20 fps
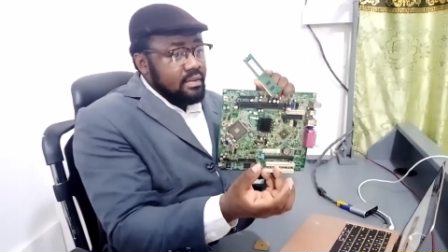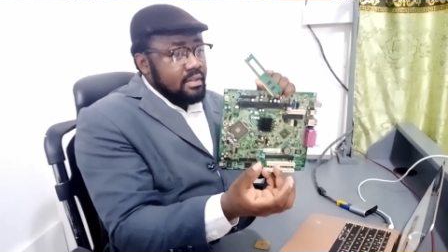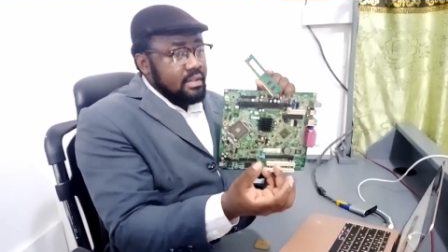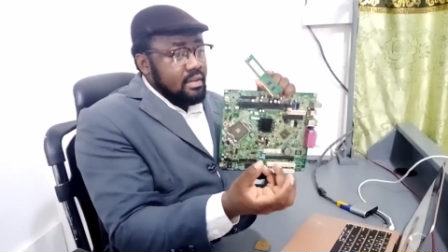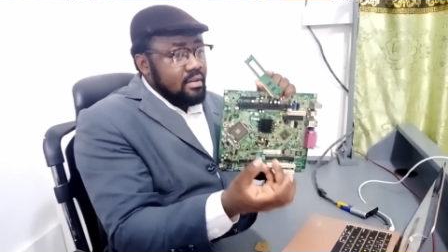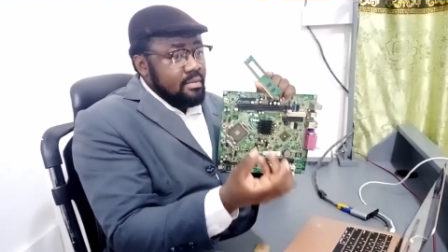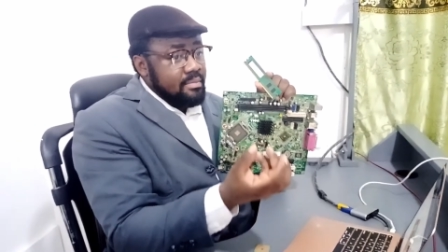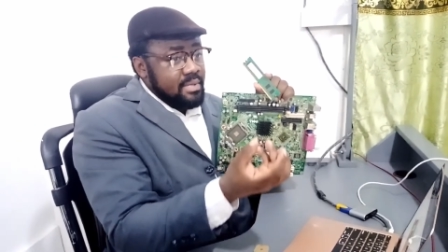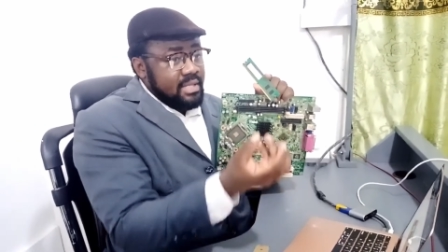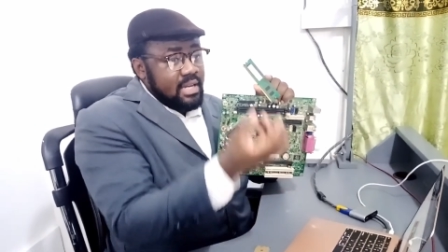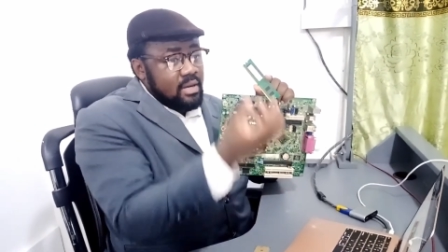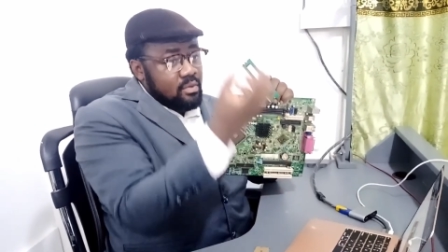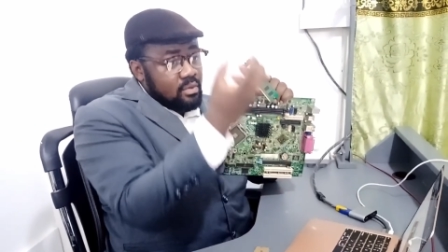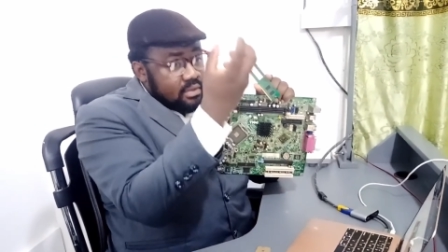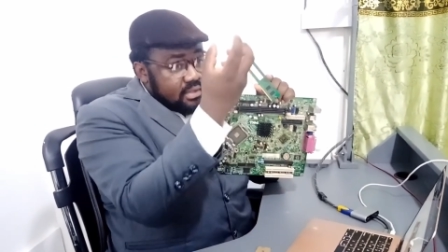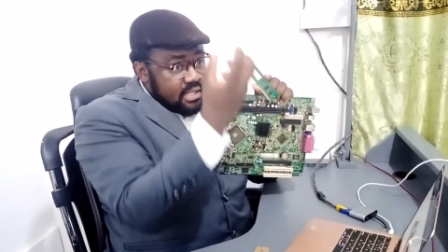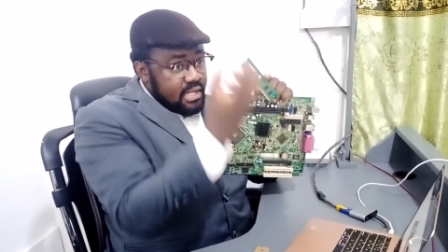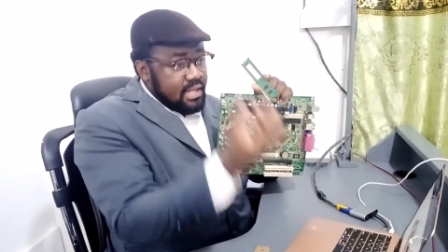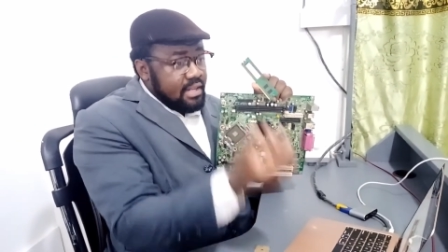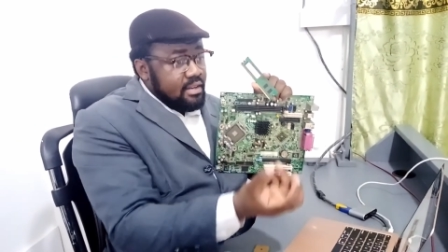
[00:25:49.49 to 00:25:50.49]
The computer will
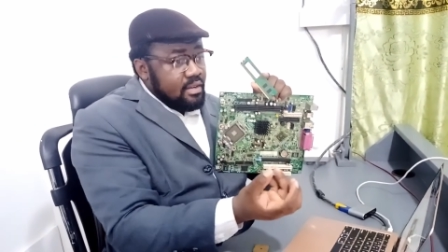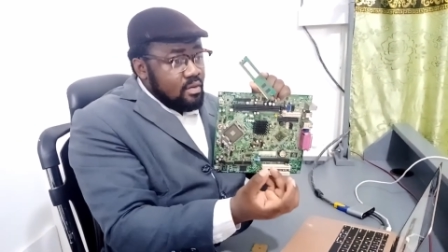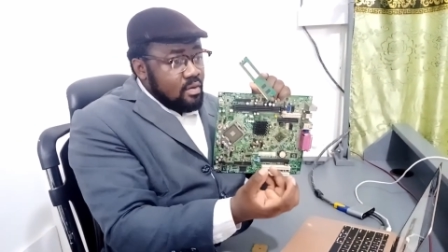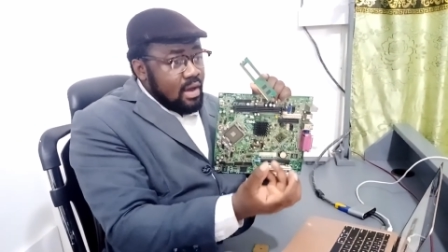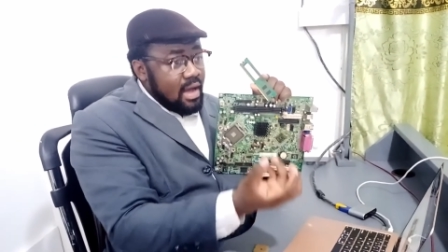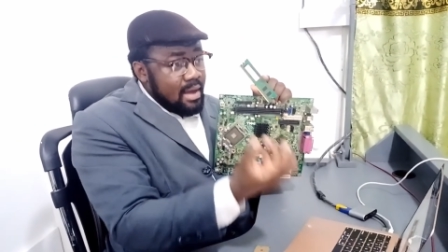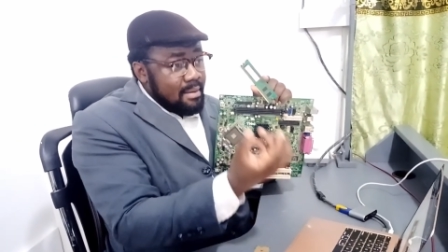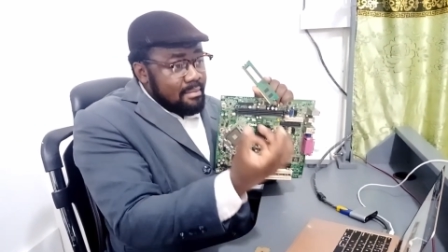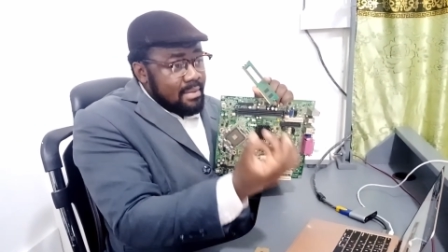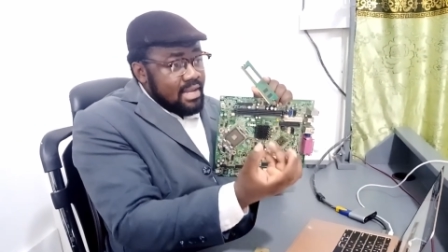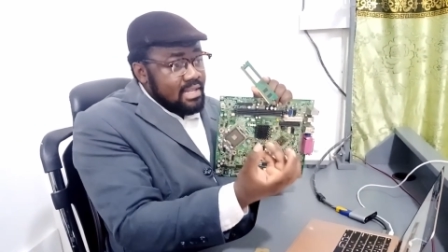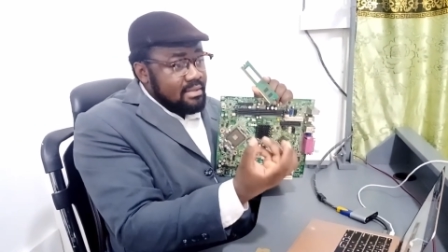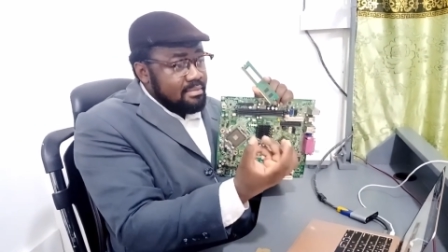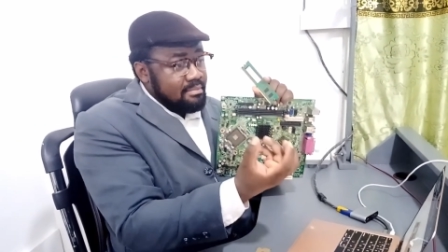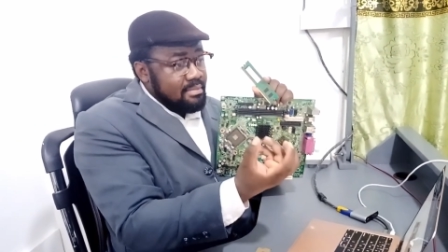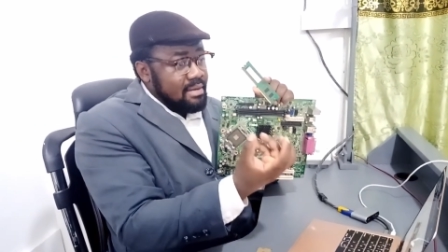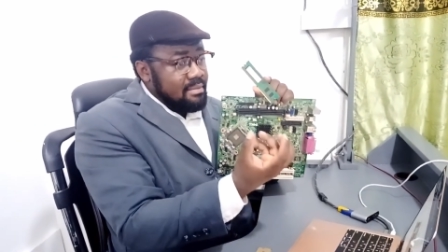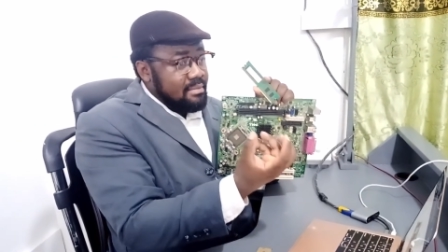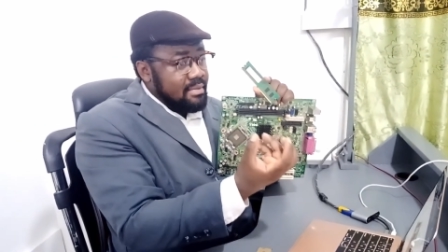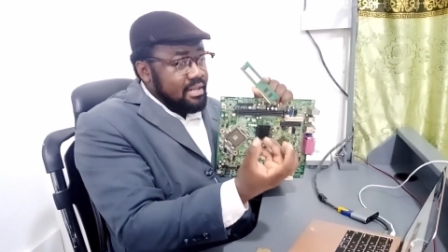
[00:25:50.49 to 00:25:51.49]
tell you how much
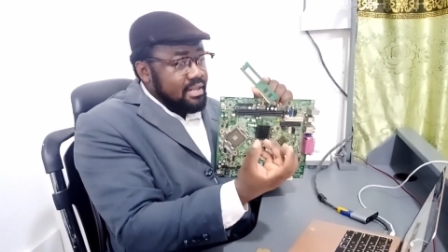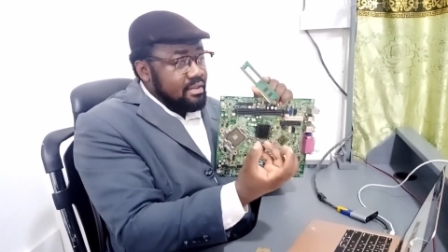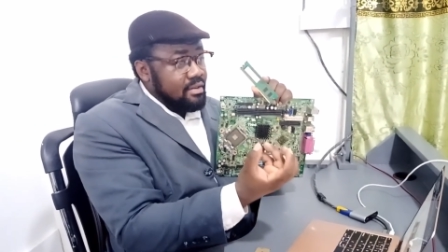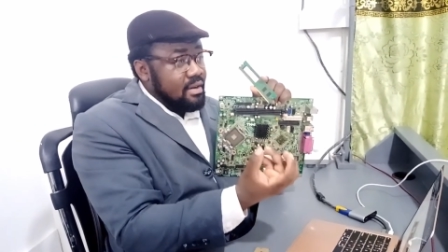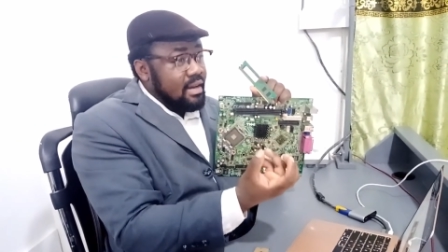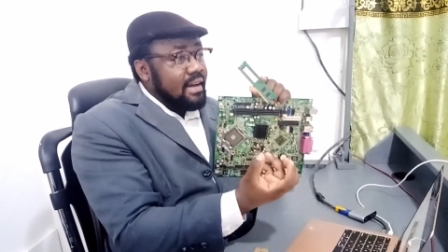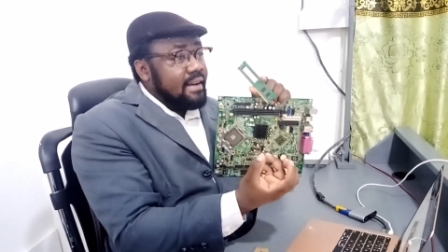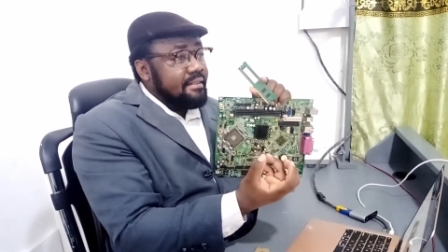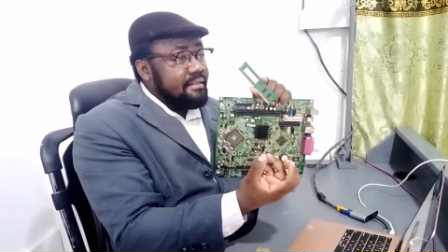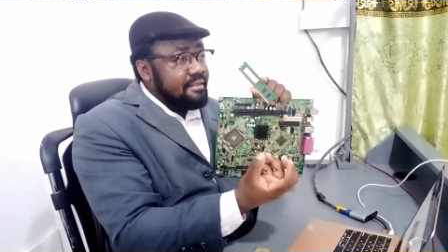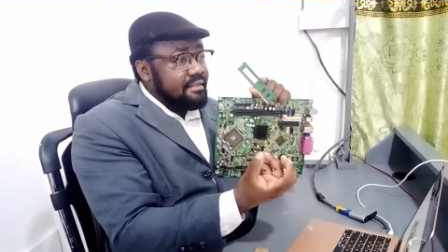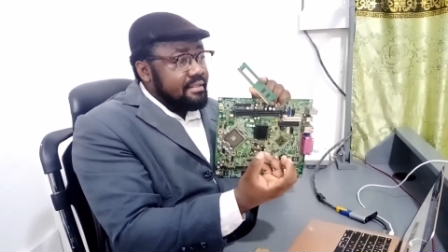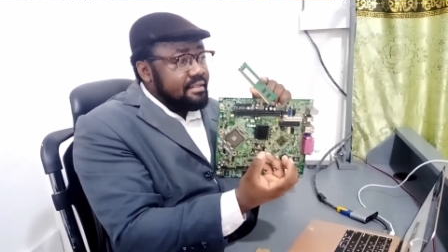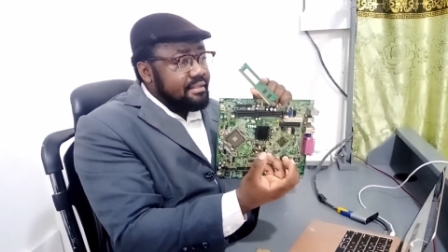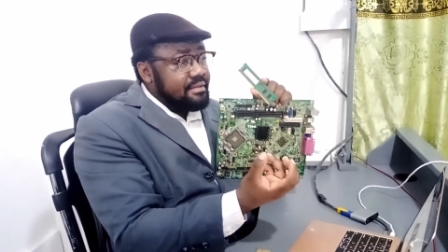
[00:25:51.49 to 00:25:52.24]
memory you have.